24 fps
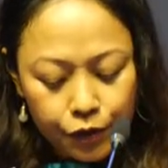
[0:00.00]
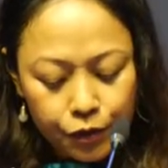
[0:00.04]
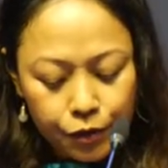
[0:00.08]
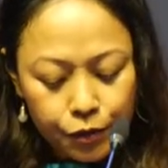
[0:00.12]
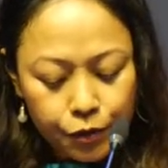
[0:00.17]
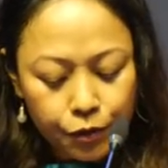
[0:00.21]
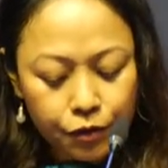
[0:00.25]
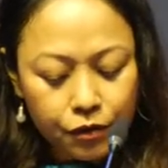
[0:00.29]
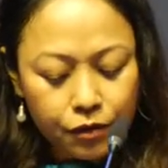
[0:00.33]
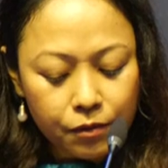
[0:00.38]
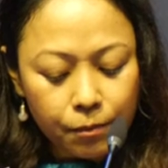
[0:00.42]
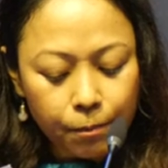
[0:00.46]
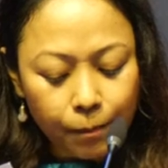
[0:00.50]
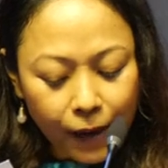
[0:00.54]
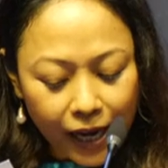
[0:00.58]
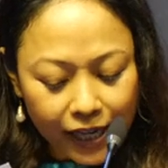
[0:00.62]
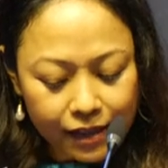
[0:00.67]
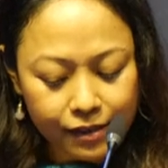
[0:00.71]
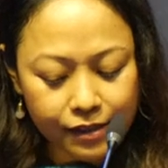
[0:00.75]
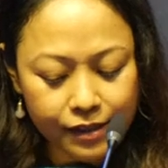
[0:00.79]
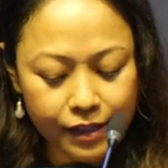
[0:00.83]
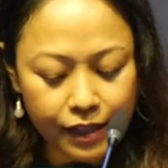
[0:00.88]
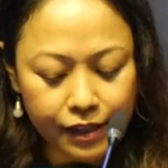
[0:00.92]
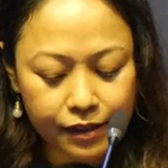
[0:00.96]
took
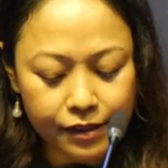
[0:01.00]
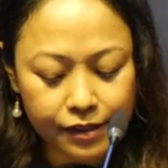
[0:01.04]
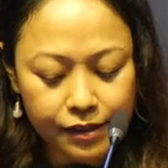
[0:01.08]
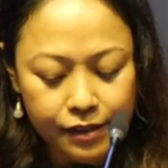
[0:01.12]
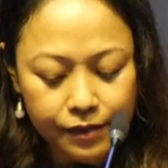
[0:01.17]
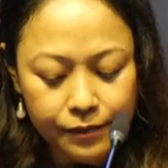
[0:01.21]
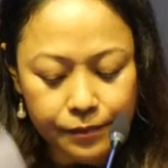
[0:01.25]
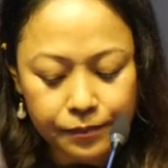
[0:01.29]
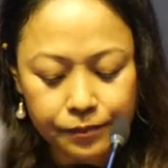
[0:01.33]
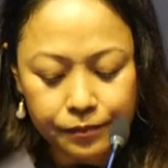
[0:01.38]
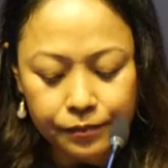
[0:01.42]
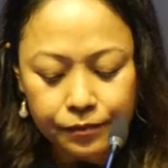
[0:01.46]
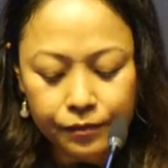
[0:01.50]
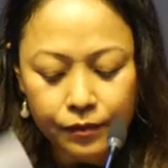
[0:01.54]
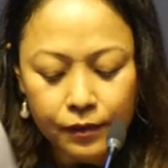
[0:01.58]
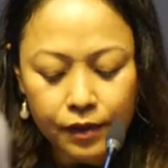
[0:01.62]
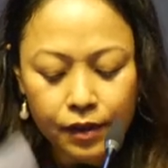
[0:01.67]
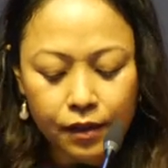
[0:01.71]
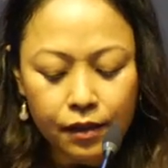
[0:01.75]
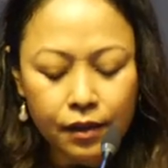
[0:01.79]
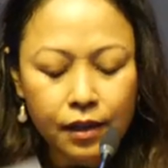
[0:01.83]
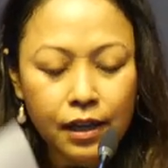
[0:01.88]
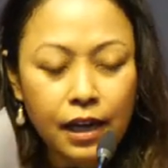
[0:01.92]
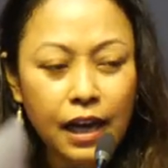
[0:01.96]
backstage.
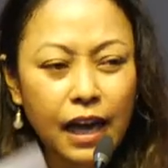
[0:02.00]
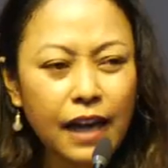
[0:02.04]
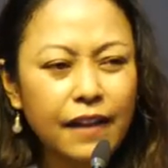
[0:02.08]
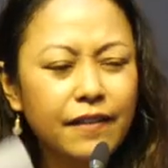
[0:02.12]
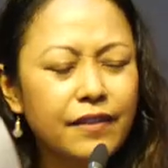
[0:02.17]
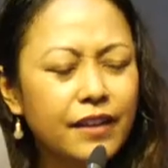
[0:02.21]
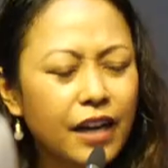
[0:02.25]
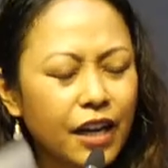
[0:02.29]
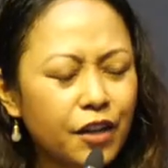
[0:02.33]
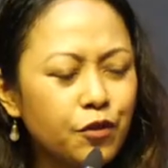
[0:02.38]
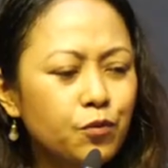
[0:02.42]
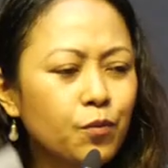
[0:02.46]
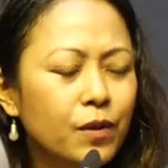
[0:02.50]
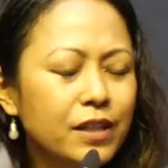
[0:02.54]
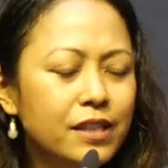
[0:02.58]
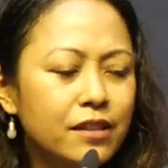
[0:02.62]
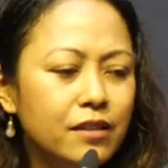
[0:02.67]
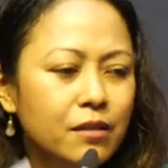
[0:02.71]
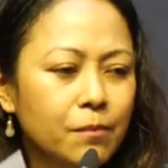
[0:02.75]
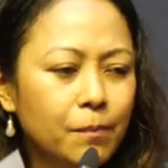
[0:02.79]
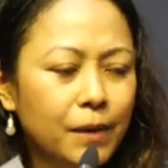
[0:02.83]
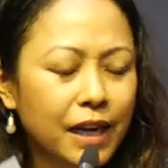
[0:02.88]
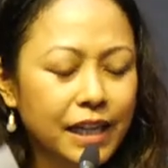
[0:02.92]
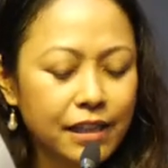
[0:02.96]
And that was
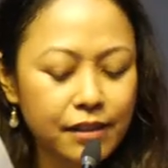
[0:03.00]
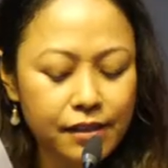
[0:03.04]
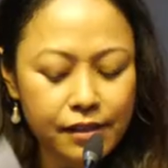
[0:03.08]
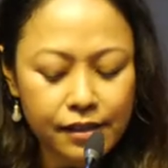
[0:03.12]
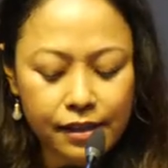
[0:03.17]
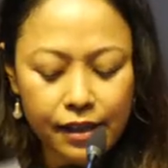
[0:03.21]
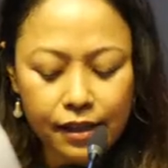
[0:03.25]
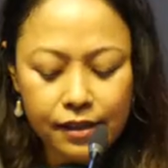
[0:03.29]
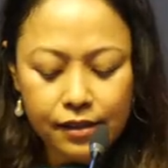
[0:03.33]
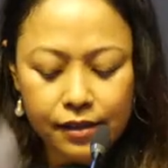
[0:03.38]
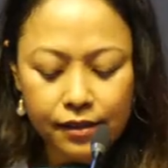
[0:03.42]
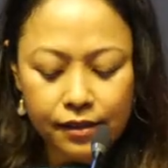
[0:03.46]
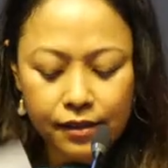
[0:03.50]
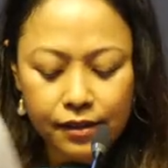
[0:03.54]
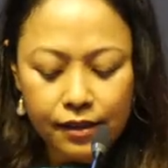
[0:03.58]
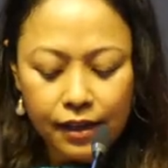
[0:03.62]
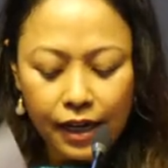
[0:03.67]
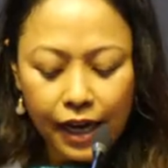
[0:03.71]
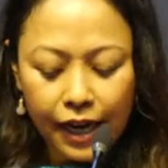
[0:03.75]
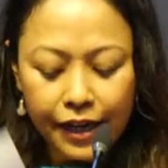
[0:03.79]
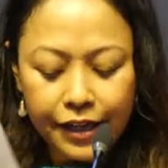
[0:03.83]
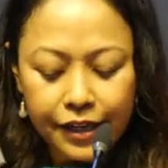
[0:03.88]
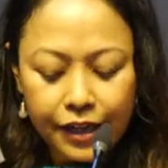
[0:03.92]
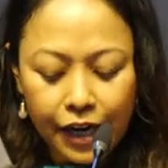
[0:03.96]
the mindset
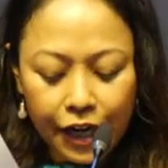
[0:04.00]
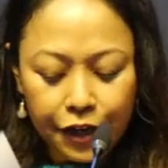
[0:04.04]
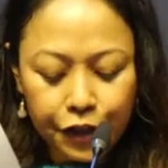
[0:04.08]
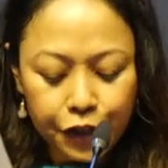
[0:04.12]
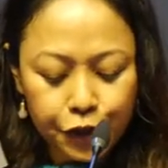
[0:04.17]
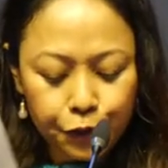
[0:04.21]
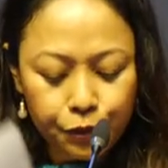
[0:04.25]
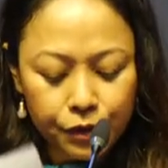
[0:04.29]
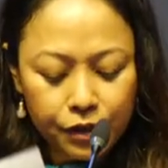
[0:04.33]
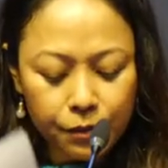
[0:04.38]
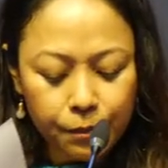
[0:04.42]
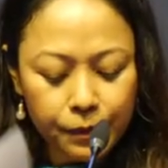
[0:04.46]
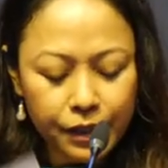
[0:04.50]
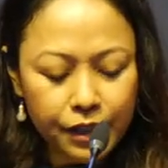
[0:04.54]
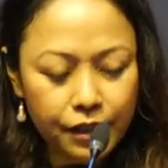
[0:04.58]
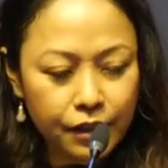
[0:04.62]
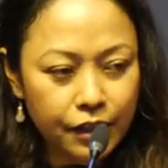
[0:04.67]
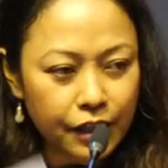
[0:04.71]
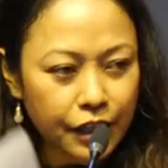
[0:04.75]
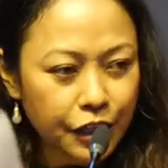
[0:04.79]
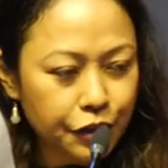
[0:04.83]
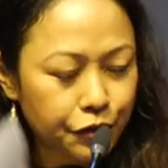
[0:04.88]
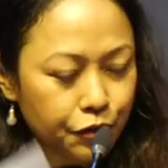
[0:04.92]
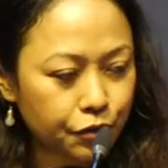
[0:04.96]
I carried with
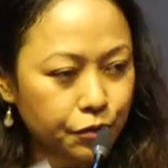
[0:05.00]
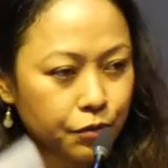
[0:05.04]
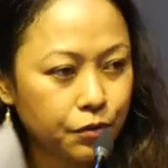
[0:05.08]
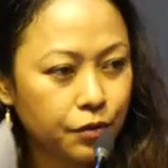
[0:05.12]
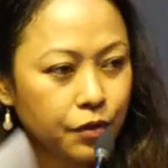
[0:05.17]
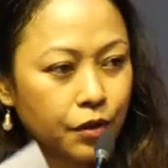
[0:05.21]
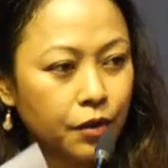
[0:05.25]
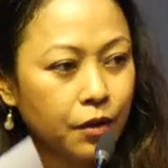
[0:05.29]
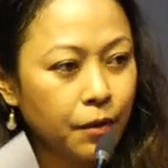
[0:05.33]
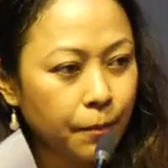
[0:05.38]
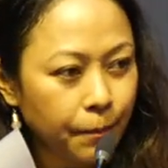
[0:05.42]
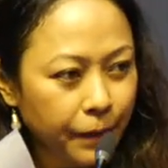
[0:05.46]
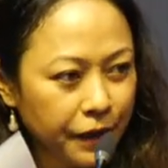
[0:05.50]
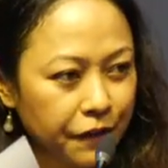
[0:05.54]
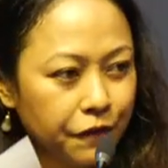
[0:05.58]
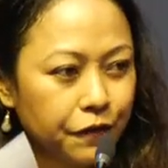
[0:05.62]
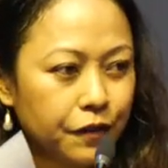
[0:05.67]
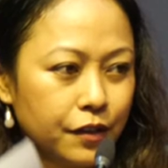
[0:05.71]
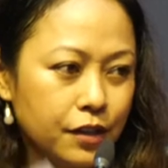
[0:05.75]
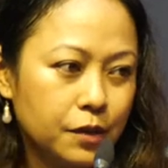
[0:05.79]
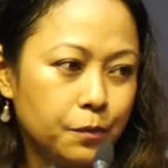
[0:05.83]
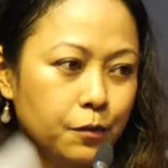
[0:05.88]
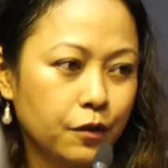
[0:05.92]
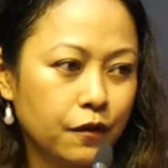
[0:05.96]
me into my
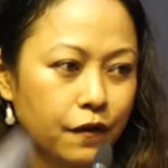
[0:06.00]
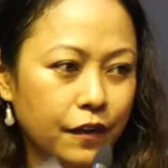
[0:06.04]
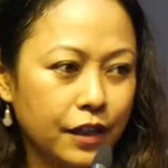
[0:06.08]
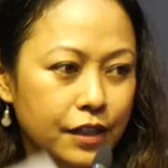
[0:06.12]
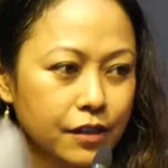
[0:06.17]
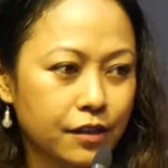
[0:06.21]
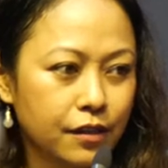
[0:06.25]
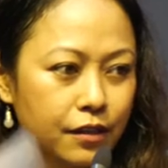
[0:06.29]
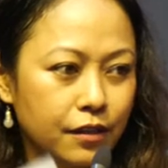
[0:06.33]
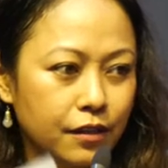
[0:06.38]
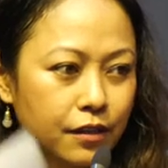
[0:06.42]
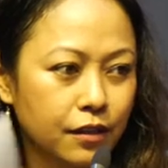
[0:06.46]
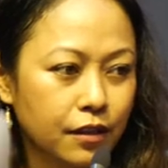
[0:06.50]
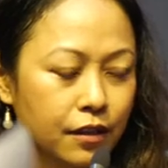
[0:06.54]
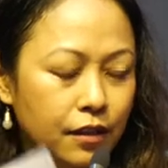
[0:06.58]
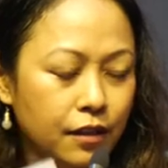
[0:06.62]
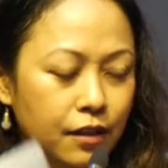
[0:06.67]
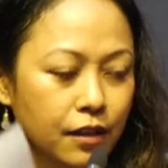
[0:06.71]
first profession.